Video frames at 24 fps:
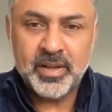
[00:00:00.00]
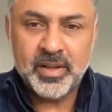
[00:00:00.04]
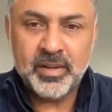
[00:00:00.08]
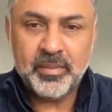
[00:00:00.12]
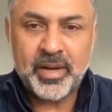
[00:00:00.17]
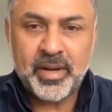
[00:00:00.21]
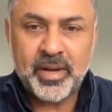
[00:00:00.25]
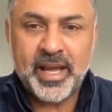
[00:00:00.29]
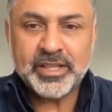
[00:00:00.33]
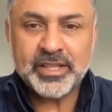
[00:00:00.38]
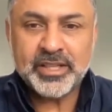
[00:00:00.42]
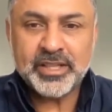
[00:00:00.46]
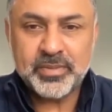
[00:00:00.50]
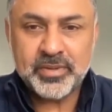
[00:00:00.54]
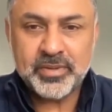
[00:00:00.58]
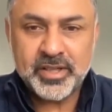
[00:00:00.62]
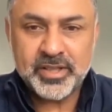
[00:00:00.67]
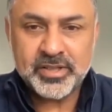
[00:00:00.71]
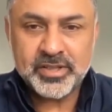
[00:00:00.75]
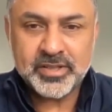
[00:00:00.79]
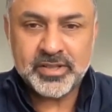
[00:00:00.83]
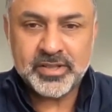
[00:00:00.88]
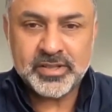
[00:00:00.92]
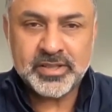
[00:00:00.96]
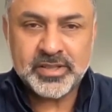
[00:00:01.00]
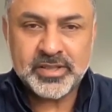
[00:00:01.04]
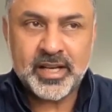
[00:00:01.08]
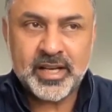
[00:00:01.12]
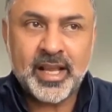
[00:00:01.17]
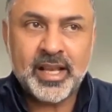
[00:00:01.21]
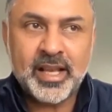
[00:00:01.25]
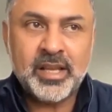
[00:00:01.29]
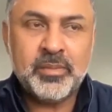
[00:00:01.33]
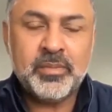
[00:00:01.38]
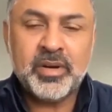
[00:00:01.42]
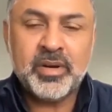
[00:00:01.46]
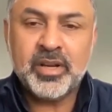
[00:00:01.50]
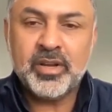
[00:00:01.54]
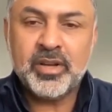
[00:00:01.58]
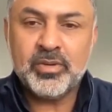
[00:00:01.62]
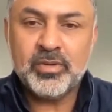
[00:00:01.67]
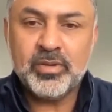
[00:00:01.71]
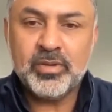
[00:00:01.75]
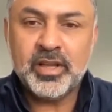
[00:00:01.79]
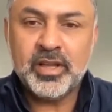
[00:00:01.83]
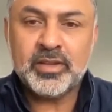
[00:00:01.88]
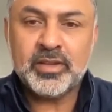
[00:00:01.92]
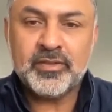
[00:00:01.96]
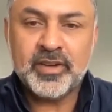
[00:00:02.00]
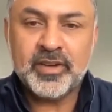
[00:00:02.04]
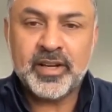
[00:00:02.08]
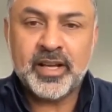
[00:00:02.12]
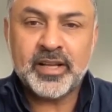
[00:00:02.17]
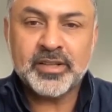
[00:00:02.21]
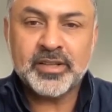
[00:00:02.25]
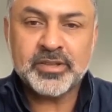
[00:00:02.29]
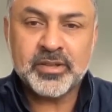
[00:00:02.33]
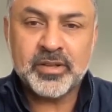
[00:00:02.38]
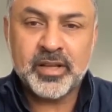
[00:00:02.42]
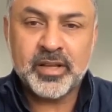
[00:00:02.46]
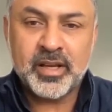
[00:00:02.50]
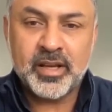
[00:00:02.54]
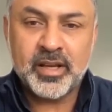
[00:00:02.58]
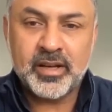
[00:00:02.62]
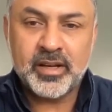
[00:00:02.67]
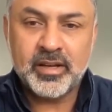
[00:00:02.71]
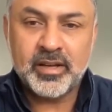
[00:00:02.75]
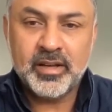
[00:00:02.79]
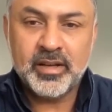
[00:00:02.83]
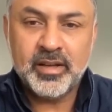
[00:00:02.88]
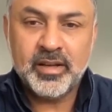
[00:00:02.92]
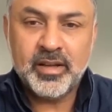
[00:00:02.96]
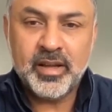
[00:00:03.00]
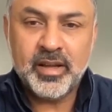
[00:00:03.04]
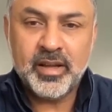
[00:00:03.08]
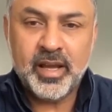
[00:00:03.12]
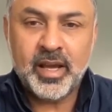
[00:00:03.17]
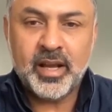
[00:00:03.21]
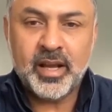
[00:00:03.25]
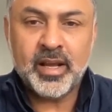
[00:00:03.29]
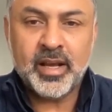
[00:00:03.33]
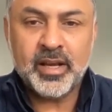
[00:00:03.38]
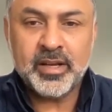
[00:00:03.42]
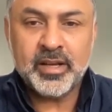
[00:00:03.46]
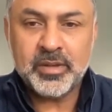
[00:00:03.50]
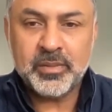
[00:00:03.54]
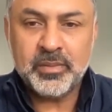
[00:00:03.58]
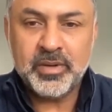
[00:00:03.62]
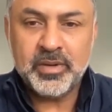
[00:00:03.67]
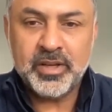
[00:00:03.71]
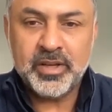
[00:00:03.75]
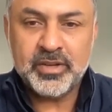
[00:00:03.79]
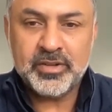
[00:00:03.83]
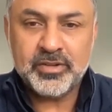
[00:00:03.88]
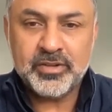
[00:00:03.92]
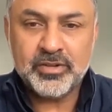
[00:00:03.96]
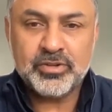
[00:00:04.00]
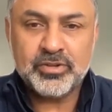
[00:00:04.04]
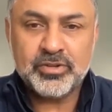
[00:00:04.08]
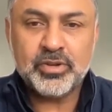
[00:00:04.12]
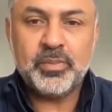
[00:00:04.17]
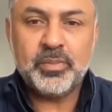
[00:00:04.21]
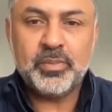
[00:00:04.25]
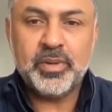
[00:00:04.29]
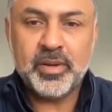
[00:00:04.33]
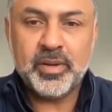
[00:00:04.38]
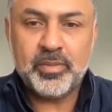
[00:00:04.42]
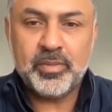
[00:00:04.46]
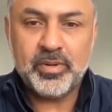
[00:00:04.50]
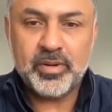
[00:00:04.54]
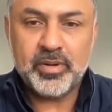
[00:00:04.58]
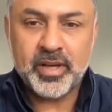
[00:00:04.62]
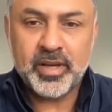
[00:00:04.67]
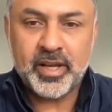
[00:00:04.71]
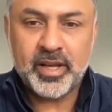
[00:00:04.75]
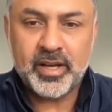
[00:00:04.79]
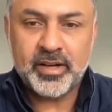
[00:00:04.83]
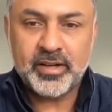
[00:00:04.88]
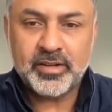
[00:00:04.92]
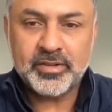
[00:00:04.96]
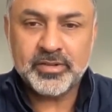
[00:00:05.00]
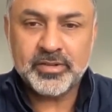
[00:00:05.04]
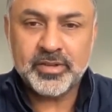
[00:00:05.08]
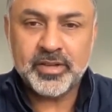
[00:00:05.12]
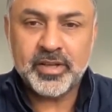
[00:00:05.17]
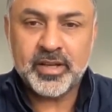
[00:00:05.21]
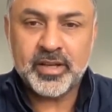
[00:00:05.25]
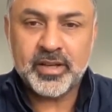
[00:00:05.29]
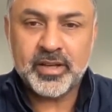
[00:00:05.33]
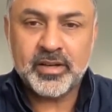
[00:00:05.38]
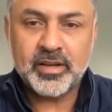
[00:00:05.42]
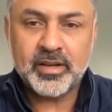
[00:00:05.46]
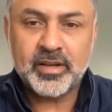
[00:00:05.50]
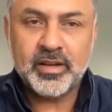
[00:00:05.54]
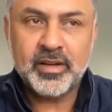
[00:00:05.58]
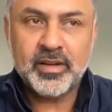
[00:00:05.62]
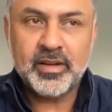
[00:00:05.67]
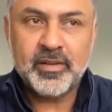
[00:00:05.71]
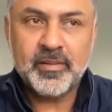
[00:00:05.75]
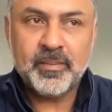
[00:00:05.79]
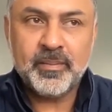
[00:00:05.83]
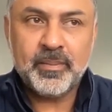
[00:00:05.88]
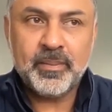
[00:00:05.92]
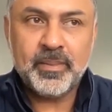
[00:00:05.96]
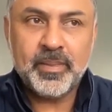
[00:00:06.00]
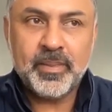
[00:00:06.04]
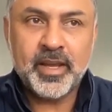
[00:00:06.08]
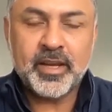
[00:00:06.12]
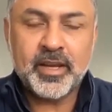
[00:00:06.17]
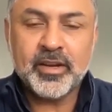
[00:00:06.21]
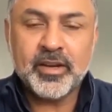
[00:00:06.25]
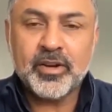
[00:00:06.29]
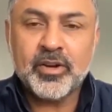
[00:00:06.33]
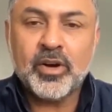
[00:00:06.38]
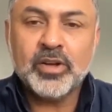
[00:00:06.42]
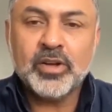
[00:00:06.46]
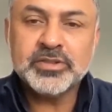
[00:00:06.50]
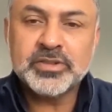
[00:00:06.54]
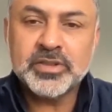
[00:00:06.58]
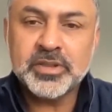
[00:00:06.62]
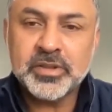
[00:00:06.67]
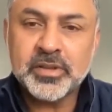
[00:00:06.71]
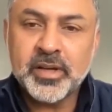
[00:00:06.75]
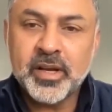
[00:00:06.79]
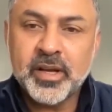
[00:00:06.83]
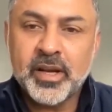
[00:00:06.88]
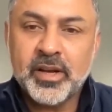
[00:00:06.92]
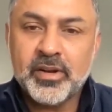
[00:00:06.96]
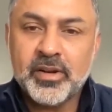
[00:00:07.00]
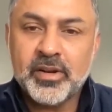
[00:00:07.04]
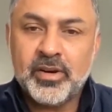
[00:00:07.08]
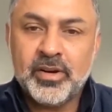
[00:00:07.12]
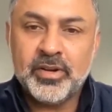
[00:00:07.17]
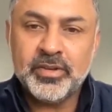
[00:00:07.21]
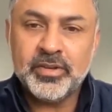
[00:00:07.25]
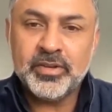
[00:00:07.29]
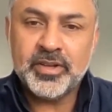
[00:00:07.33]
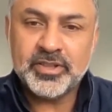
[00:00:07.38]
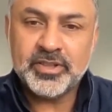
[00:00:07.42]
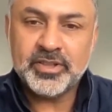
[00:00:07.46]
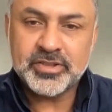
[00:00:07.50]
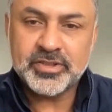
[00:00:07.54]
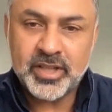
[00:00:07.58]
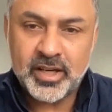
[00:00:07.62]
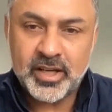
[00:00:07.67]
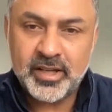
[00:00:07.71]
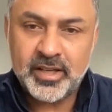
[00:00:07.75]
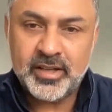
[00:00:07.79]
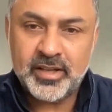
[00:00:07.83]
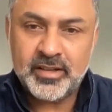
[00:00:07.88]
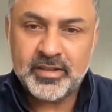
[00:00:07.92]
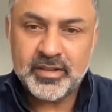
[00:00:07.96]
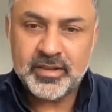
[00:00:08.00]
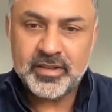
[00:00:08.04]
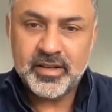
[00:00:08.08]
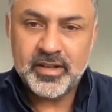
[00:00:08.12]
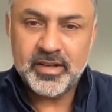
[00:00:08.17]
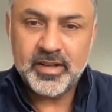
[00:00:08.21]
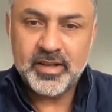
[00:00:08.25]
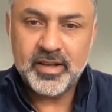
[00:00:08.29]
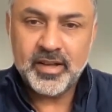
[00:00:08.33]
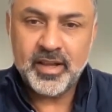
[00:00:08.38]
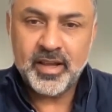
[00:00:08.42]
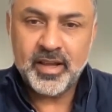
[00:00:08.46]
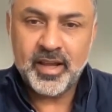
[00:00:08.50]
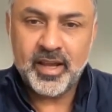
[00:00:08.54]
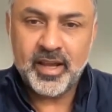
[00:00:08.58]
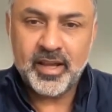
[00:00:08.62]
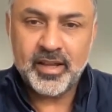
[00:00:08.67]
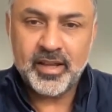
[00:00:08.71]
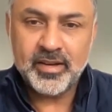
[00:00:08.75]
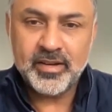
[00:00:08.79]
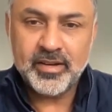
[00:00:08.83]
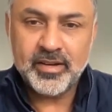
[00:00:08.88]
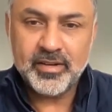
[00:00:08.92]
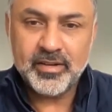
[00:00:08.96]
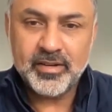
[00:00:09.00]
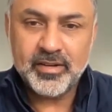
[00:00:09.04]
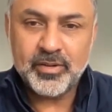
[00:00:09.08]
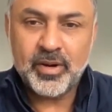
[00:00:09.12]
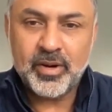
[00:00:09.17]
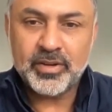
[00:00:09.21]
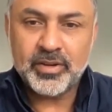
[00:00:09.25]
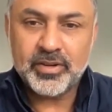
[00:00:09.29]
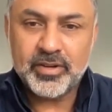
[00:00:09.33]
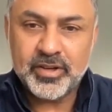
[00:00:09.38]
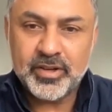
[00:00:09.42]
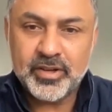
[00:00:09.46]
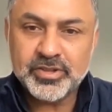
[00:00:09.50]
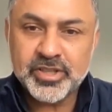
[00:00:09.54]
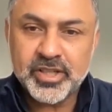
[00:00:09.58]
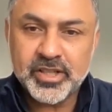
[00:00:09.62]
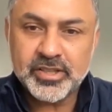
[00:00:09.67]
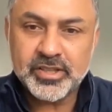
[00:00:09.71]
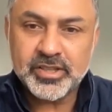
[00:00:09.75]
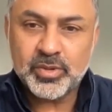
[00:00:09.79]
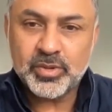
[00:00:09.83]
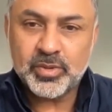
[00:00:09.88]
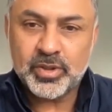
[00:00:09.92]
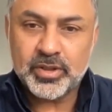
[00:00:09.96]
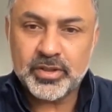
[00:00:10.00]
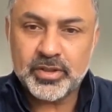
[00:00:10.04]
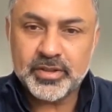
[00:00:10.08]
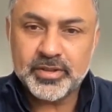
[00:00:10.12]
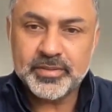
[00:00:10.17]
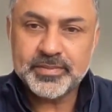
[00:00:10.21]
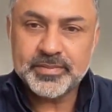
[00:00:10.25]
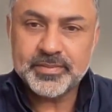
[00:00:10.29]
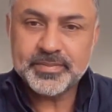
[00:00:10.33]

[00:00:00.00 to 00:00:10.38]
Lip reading: My aspiration is that anybody who needs financial aid at IIT BHU should be able to get it, so they can concentrate on their studies and go out there and change the world.